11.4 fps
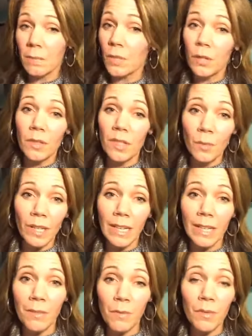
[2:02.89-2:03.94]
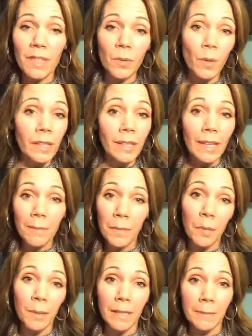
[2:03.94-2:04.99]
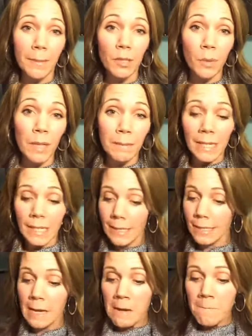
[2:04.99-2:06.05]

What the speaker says: notes so we can get through this quickly. I'm hoping in about 20 minutes.